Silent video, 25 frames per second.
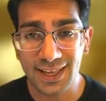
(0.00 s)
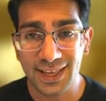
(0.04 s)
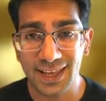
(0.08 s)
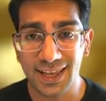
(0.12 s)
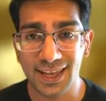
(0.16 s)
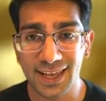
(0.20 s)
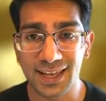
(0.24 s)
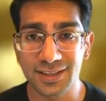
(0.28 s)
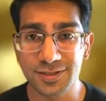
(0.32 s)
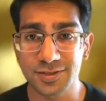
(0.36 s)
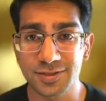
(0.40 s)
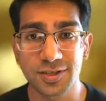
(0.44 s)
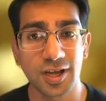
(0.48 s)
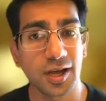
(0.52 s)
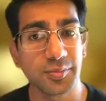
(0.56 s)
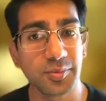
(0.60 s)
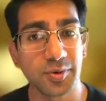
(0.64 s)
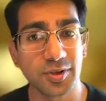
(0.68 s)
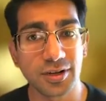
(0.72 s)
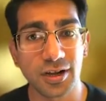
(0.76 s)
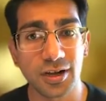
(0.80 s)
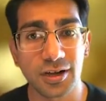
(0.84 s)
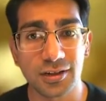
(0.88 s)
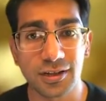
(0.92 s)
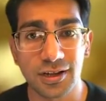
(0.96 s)
And to top it
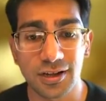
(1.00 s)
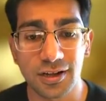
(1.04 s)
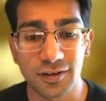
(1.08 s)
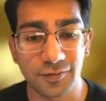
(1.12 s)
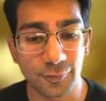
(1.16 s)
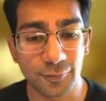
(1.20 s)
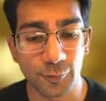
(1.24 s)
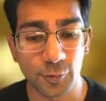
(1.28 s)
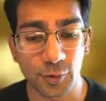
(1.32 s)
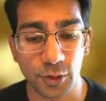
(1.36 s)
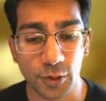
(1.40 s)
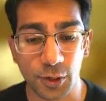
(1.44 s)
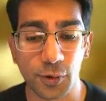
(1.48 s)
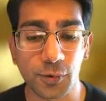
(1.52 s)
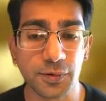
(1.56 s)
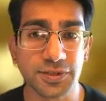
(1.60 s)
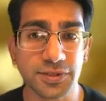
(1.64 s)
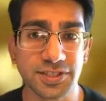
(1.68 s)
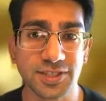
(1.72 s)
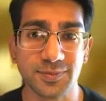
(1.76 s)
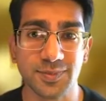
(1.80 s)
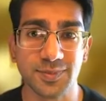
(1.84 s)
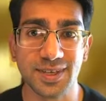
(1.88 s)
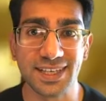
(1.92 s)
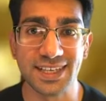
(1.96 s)
all off, we're going
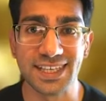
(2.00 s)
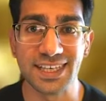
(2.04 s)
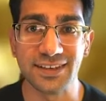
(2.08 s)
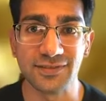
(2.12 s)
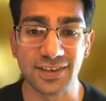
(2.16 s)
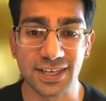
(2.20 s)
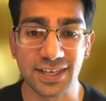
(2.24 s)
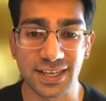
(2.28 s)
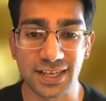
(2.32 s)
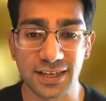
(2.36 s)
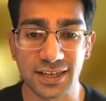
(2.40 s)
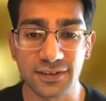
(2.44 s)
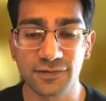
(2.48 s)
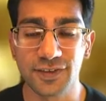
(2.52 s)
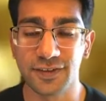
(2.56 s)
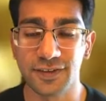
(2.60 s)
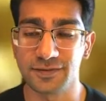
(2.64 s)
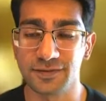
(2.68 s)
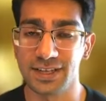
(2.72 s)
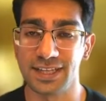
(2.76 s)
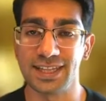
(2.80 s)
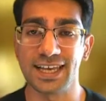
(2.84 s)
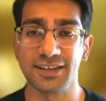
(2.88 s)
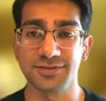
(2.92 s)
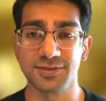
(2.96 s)
to be giving
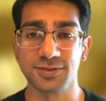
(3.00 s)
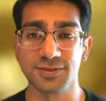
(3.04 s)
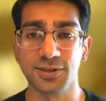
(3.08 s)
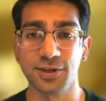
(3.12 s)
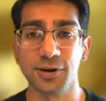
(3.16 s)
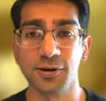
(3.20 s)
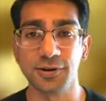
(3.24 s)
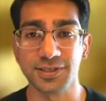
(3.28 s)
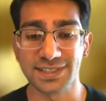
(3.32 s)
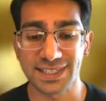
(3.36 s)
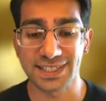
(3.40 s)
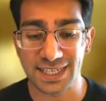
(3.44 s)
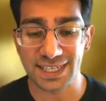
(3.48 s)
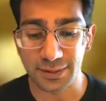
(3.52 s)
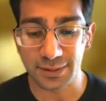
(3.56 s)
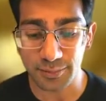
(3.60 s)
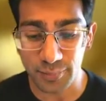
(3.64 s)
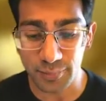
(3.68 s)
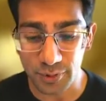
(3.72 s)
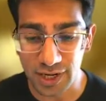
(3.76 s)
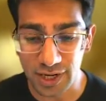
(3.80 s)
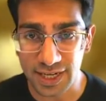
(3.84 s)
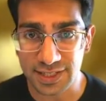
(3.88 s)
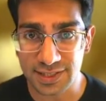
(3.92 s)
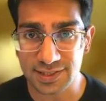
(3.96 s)
$50,000 in
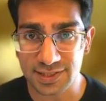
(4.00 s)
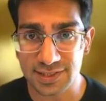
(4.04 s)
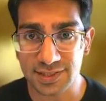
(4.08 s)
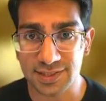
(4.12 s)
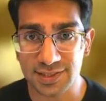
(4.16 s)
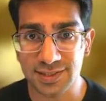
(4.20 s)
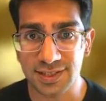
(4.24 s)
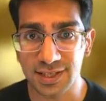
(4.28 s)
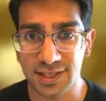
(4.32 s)
prizes.